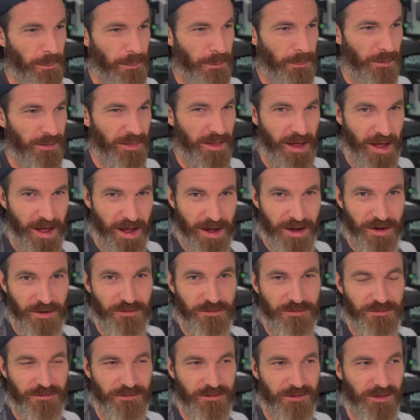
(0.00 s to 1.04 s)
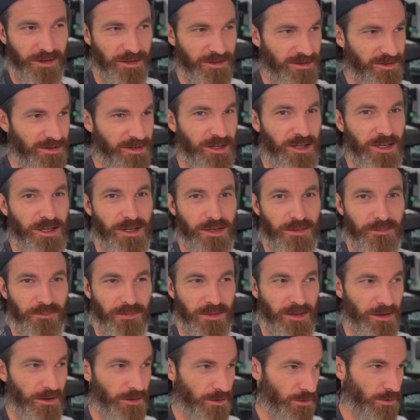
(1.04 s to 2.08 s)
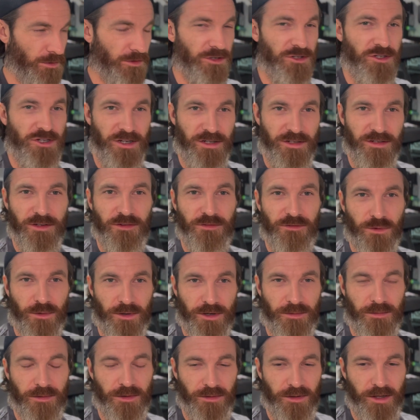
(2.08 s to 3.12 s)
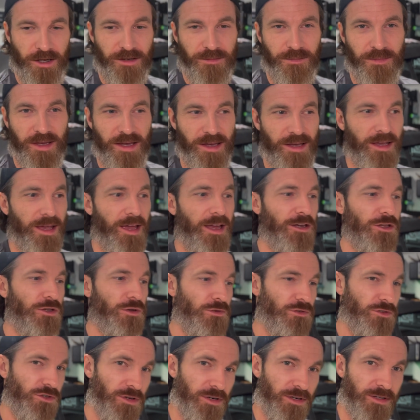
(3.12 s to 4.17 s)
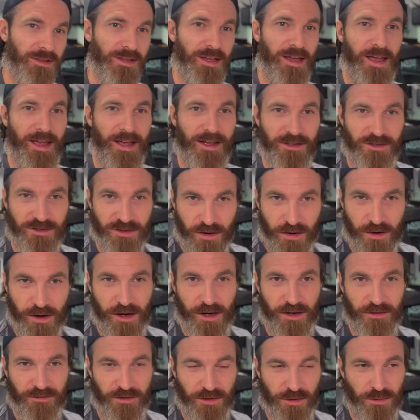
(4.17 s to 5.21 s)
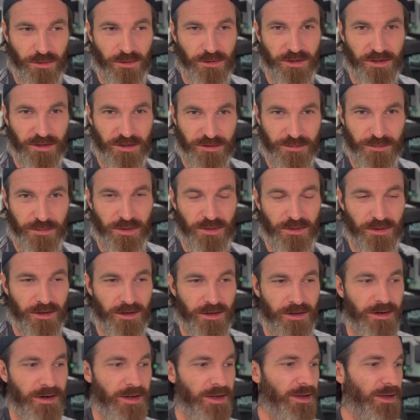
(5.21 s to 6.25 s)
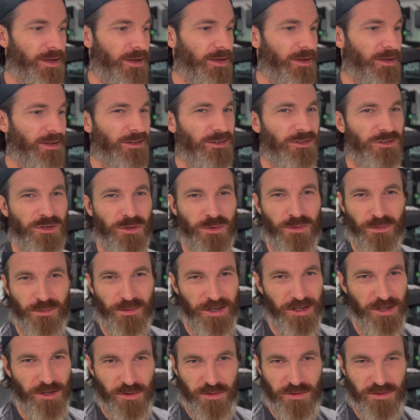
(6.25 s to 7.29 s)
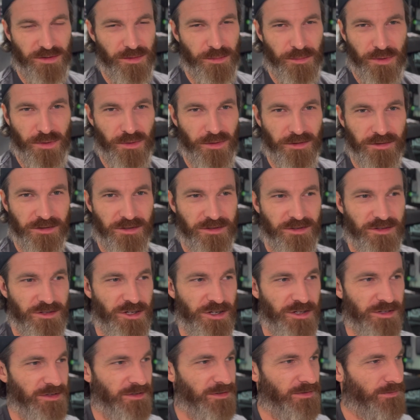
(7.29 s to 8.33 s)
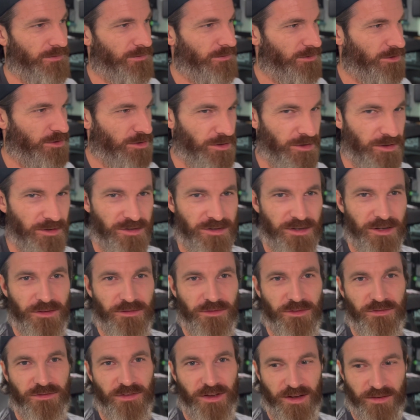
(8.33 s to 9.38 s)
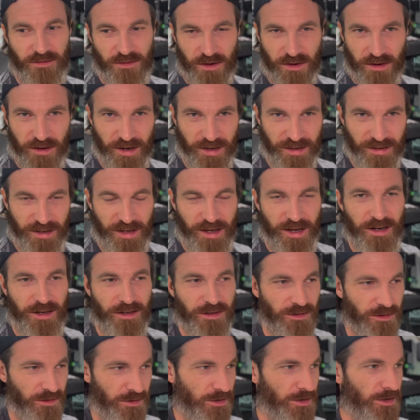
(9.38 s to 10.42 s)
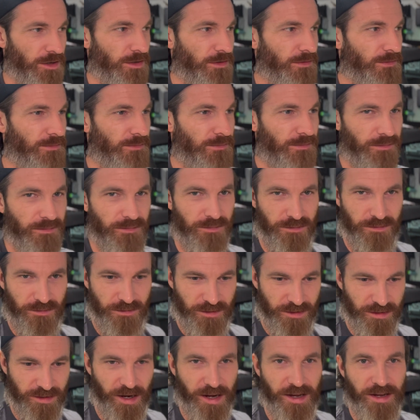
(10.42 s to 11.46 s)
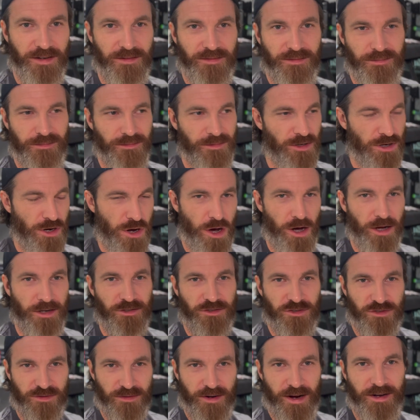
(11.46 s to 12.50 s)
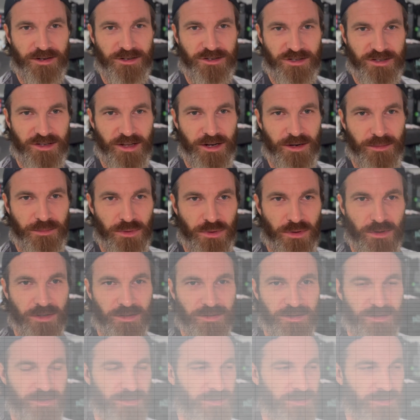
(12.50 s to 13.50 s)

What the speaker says: have, let's say you're going the GT40 route like me and you took the heads off an old Explorer, don't reuse the bolts. Just do yourself a favor and get a good, tight, non-stretch set of bolts.